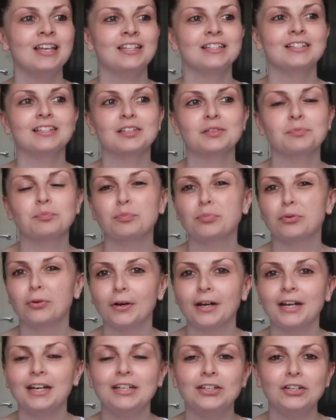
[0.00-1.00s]
This is
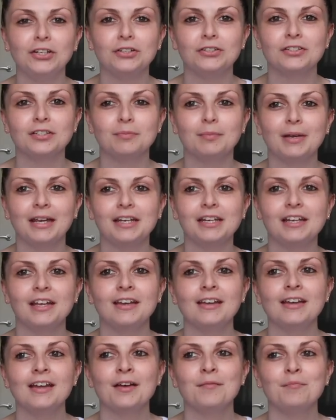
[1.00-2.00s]
pretty new to me,
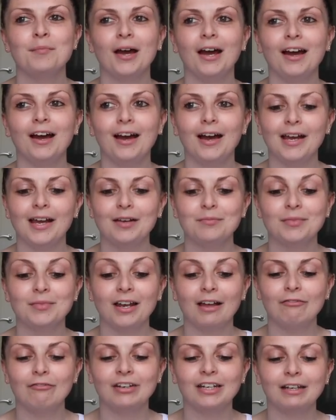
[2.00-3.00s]
but I am
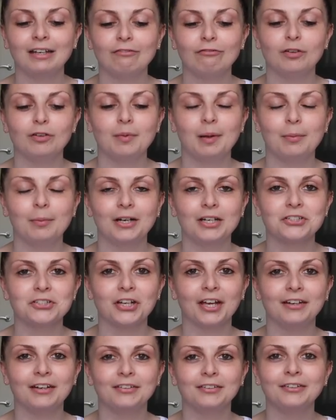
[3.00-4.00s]
loving it for my bullet
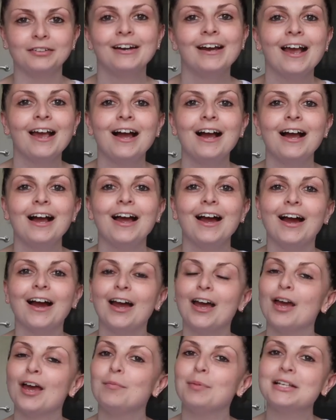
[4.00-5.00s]
journal.
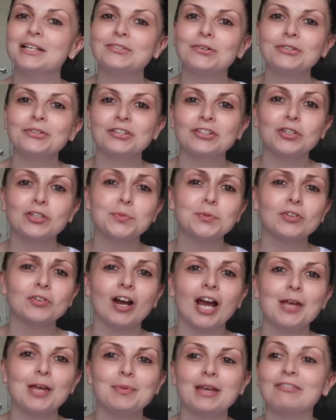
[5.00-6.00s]
Uh, please also
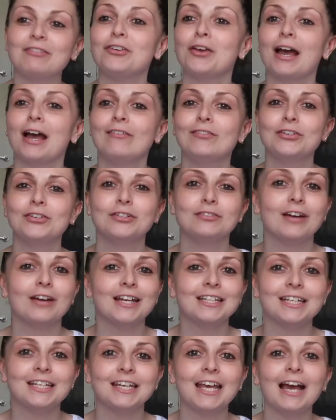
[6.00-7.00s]
subscribe if you haven't
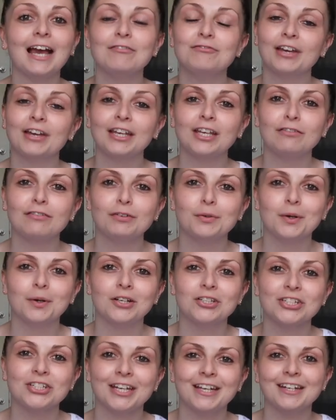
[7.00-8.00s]
already, and thank you for
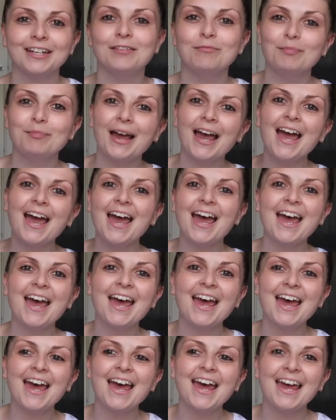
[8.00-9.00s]
watching.
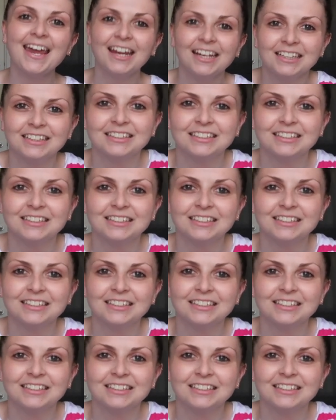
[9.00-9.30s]
Bye!